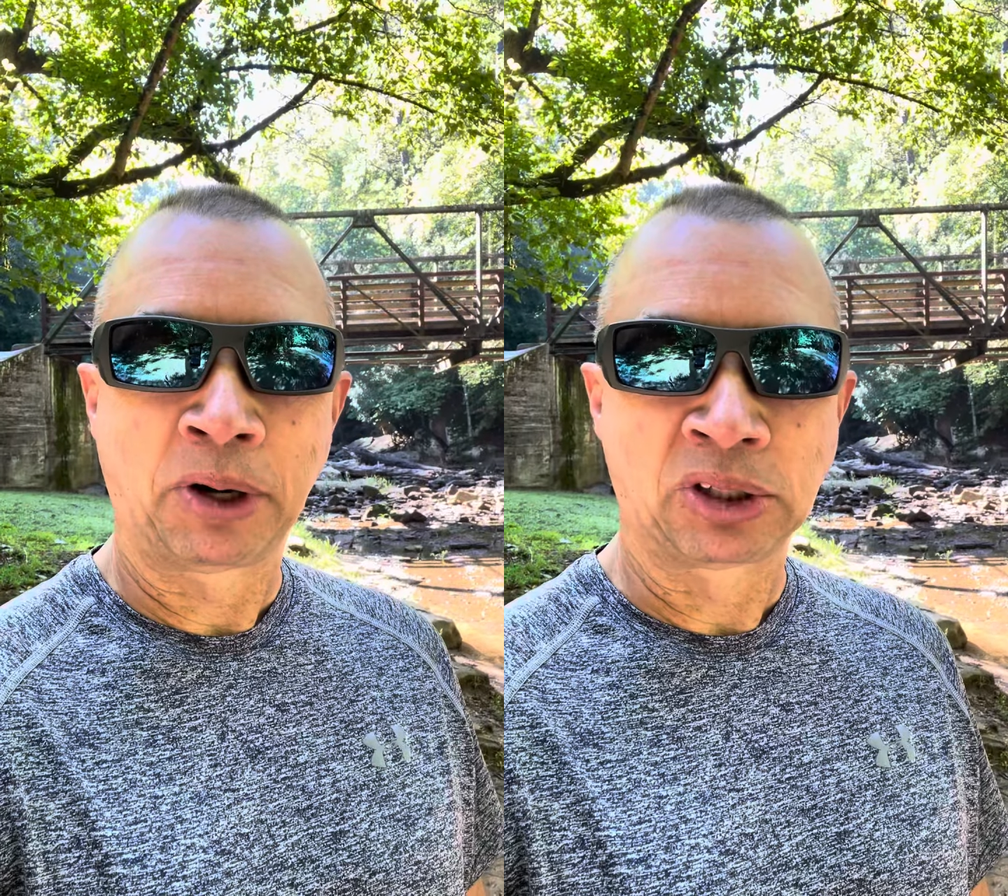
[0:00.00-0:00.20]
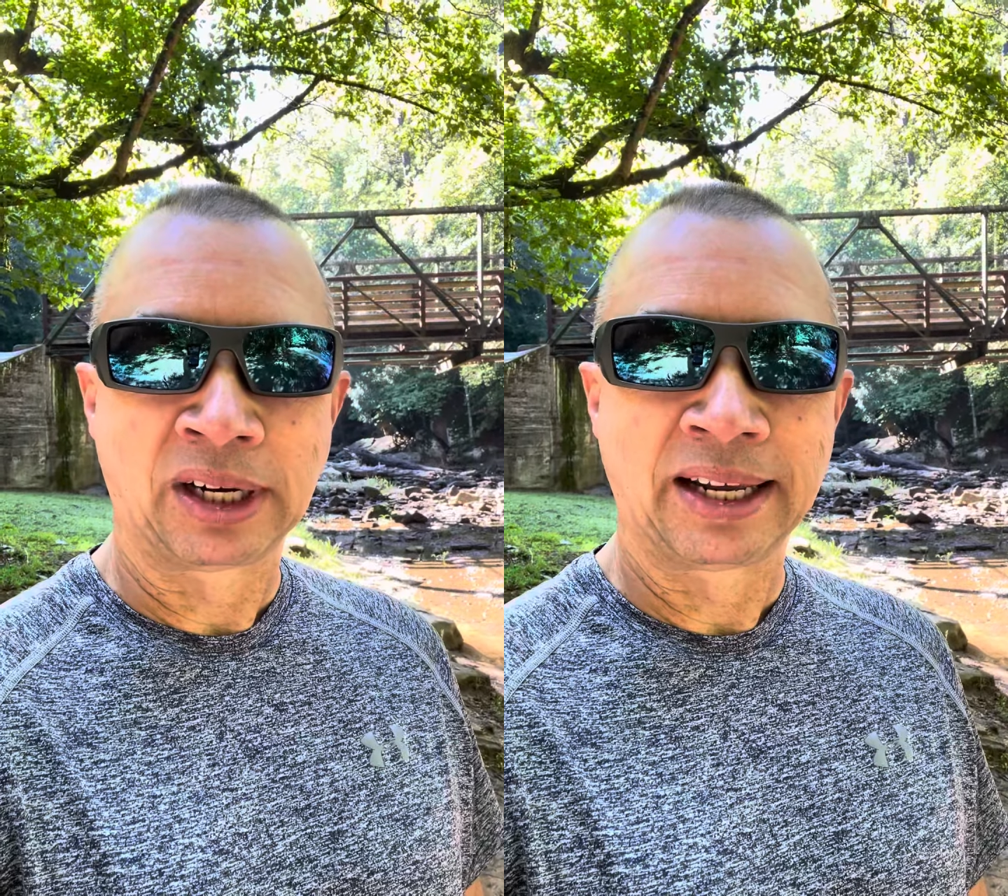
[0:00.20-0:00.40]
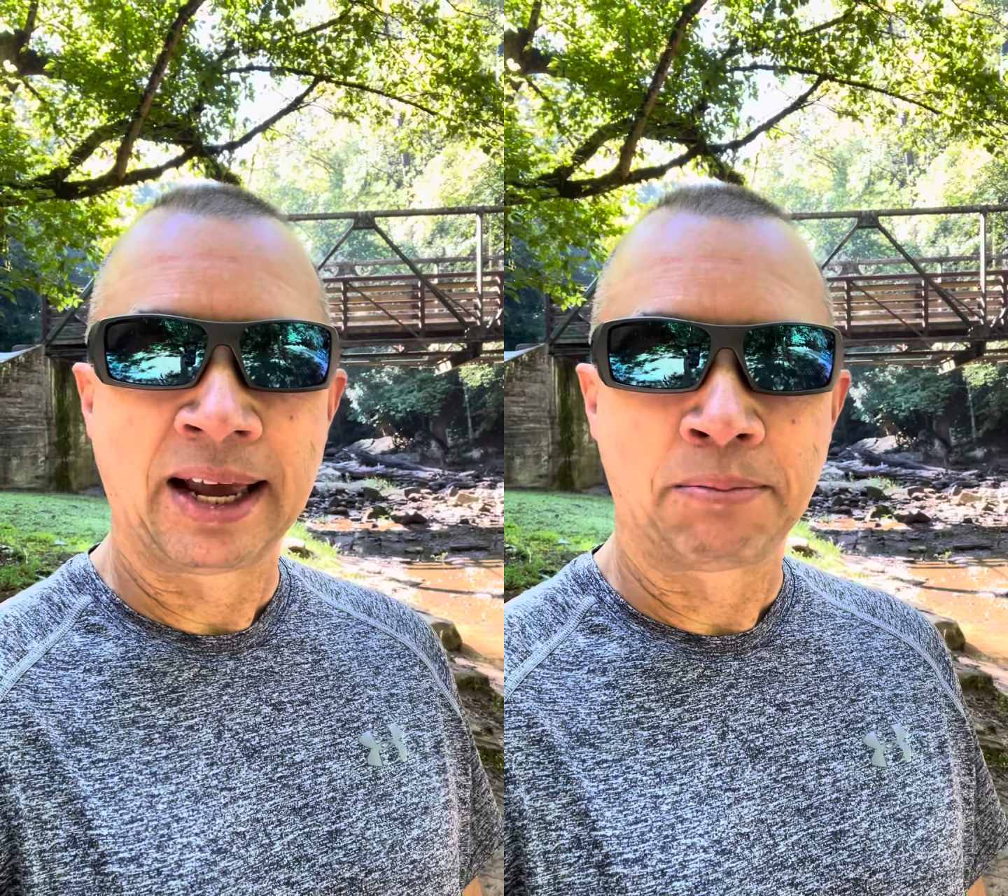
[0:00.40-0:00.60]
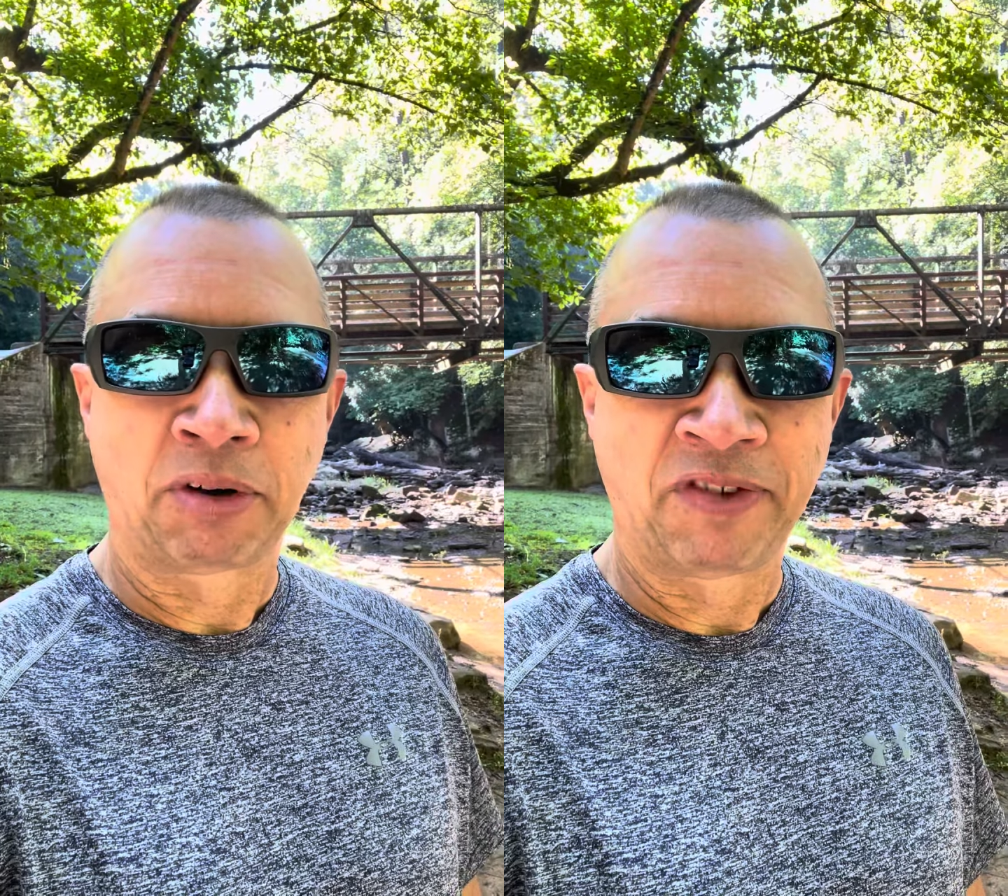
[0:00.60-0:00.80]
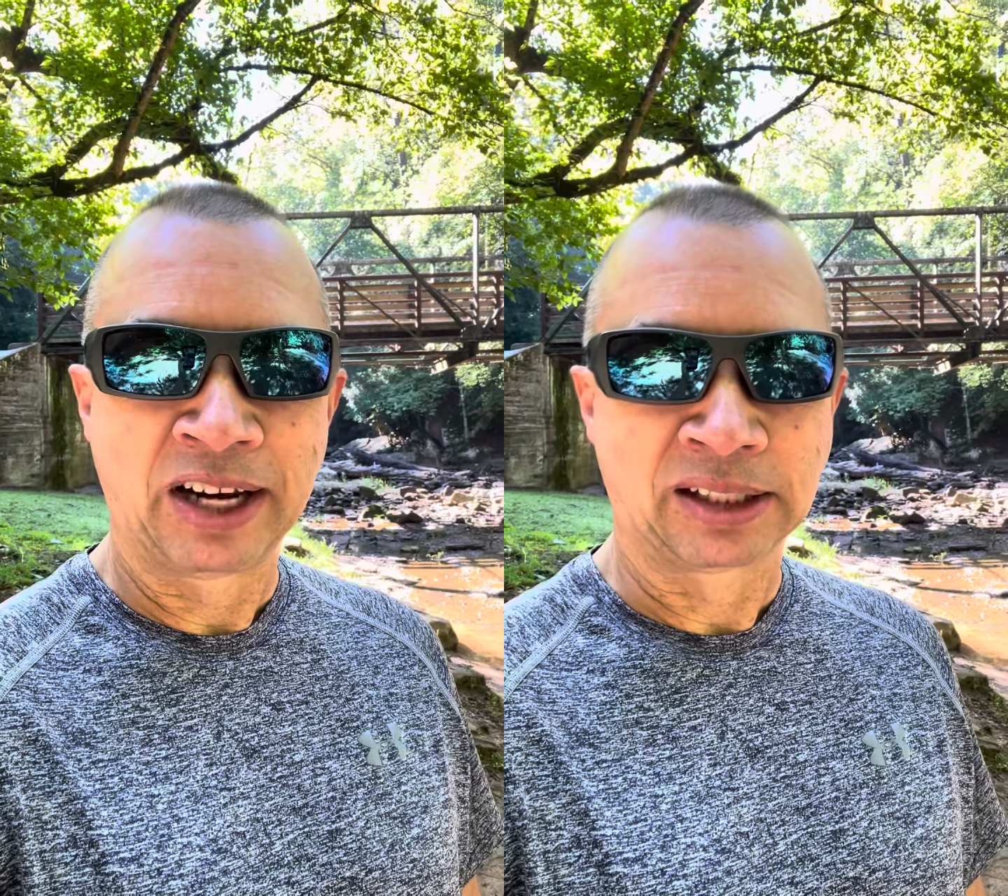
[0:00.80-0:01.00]
personally and
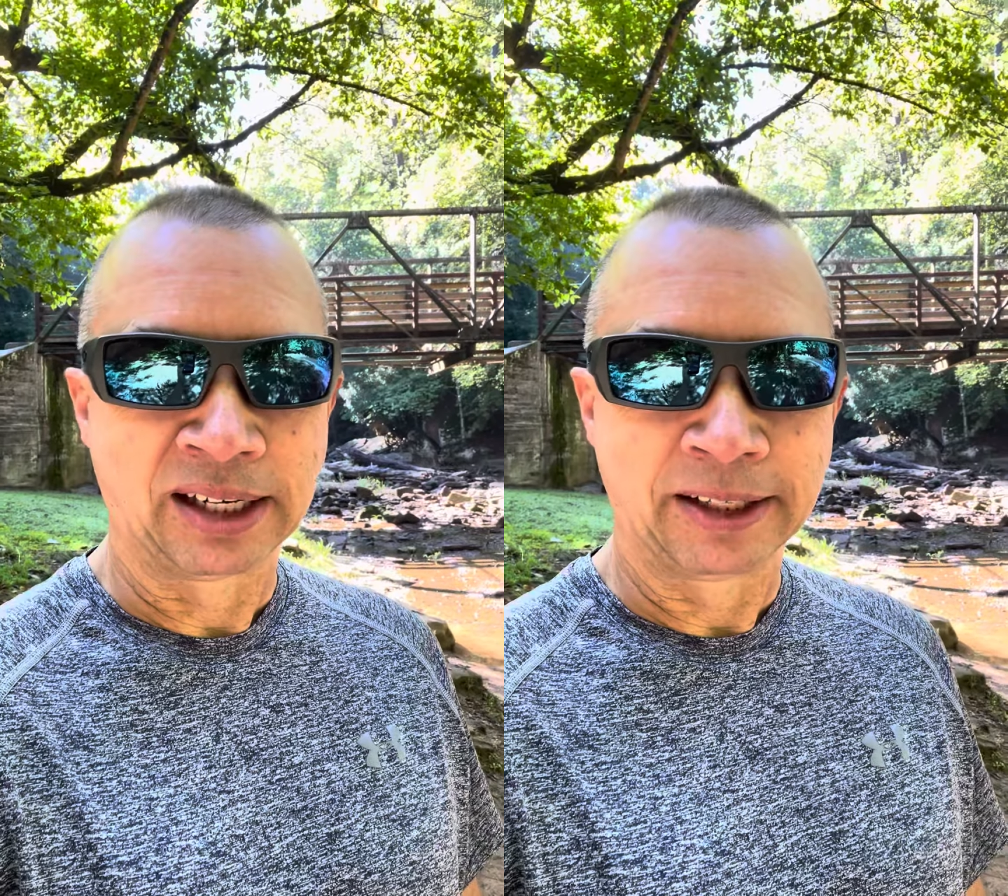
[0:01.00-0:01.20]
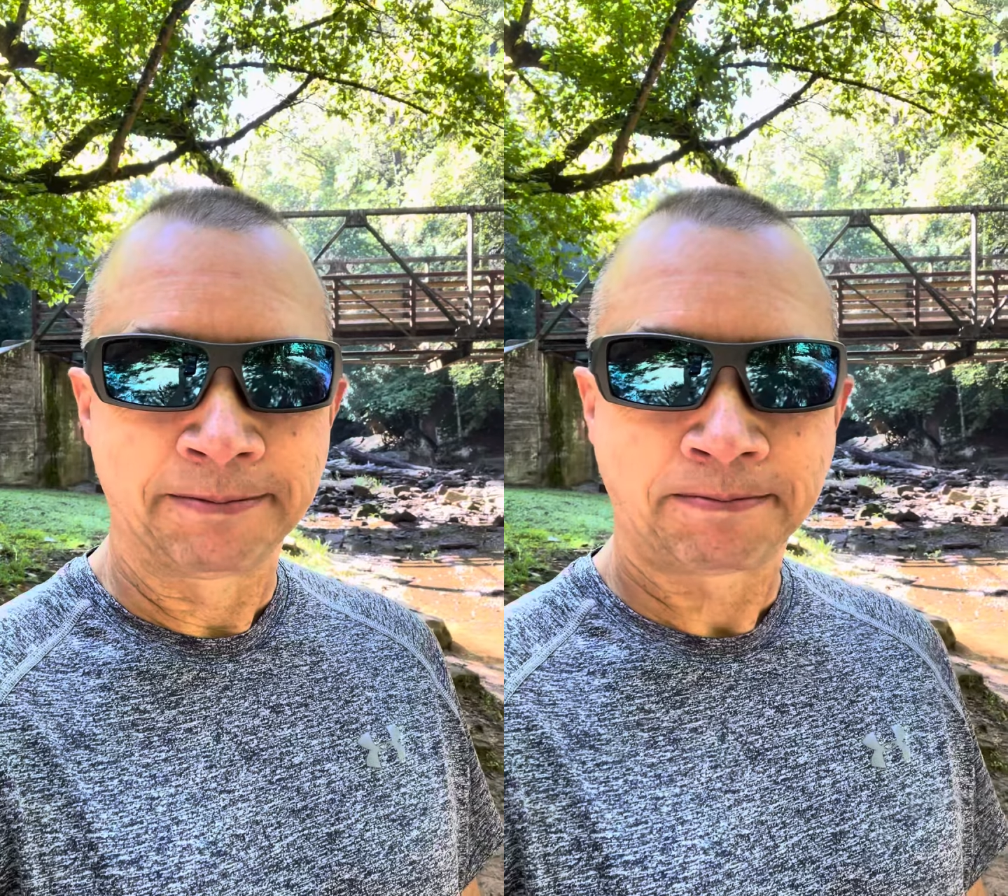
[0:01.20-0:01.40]
professionally.